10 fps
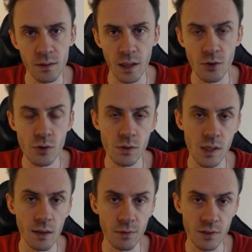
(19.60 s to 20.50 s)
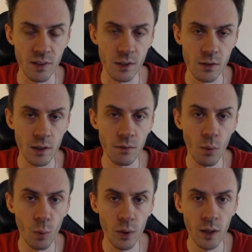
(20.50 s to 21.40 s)
Dungeon itself is very
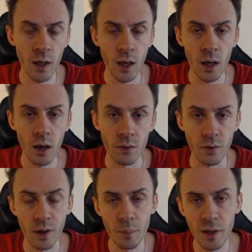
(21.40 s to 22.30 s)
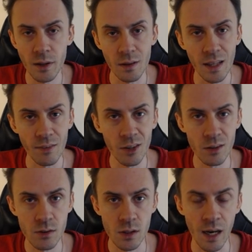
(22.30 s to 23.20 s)
straightforward. The recommended
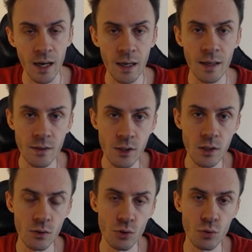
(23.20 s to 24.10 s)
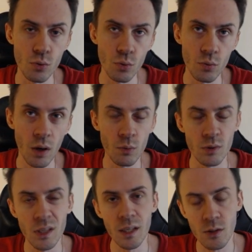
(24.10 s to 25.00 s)
levels are 18 to, I would
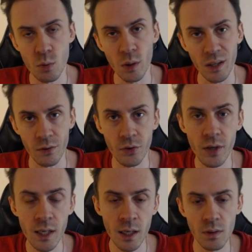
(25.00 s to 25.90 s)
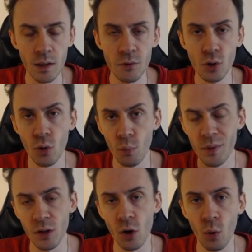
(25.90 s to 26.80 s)
say, 23. If you go
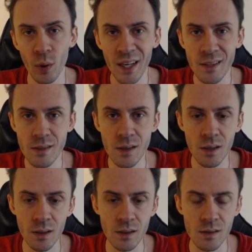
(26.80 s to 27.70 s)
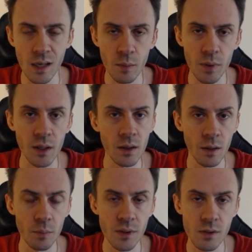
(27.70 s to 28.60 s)
below 18, it's gonna be a
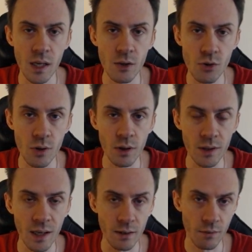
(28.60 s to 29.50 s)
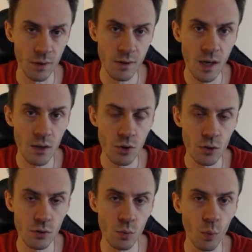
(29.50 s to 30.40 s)
bit sketchy at the end of the
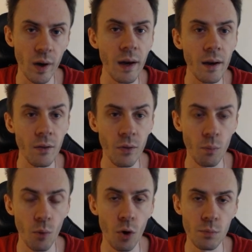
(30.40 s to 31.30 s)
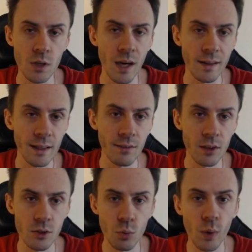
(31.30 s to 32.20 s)
dungeons, where the mobs are at level
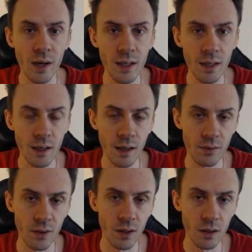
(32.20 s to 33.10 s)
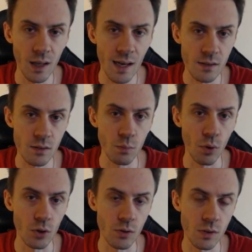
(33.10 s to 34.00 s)
20 and the last
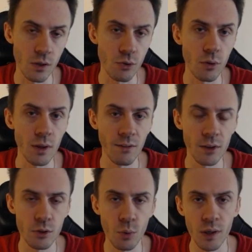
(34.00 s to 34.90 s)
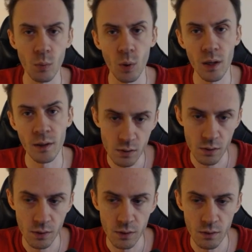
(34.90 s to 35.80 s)
boss is actually level 21.
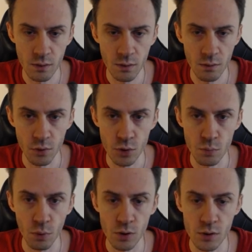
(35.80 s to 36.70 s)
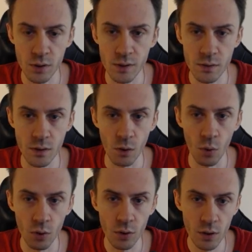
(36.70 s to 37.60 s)
First boss is the
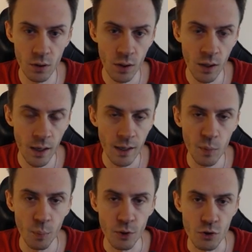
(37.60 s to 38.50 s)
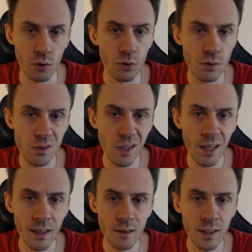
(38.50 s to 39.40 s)
Ogre. He patrols
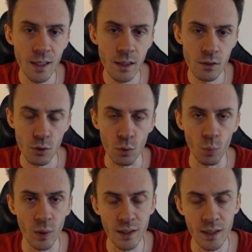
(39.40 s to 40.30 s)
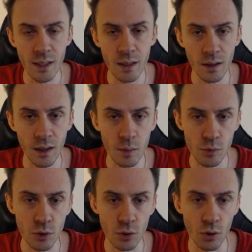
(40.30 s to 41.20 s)
slightly, so when he comes
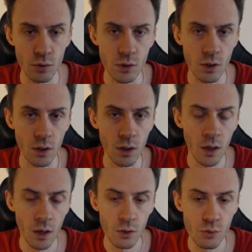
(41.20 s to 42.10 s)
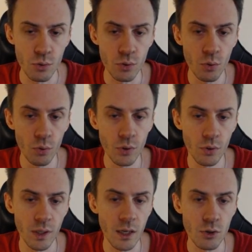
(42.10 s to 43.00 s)
closer to you, you
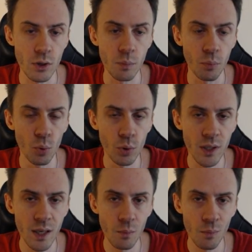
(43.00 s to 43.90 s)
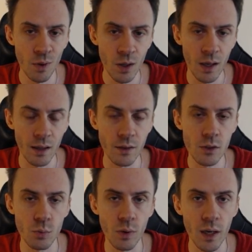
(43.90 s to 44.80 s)
can actually pull him, and
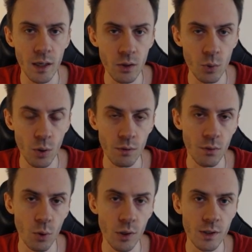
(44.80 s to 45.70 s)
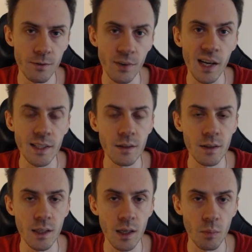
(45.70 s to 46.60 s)
this way you avoid fighting
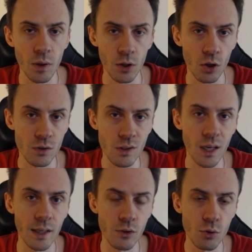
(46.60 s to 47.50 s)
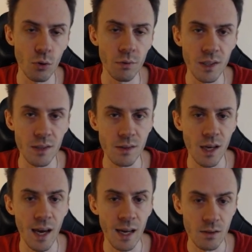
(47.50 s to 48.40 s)
him alongside two of his
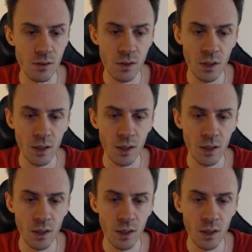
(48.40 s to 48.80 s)
adds.